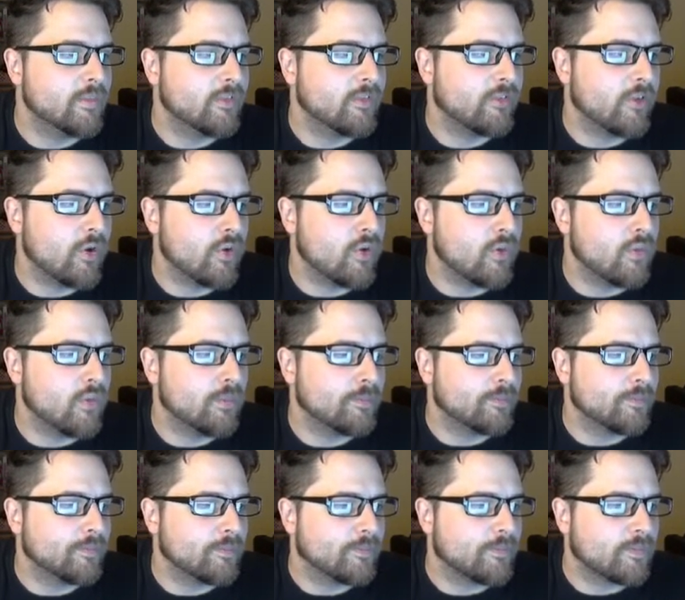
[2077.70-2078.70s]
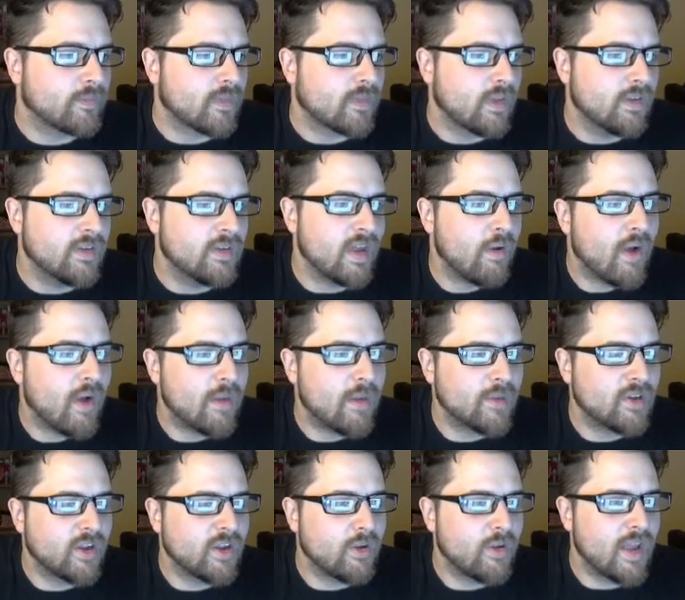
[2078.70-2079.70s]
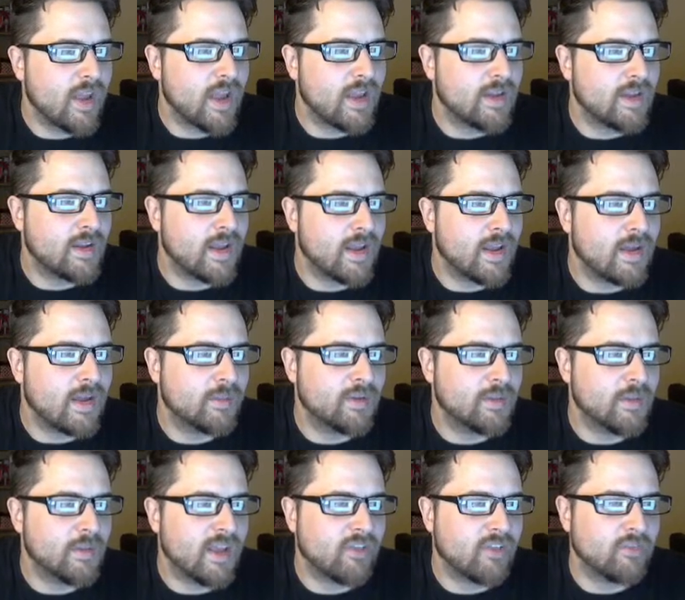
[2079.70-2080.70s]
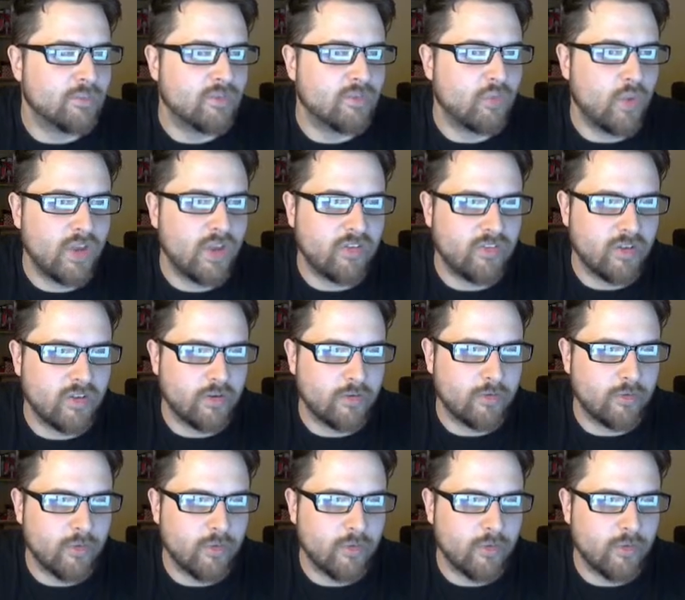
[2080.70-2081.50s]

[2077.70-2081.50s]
so now I'm going to go ahead and I'm going to make some tweaks here.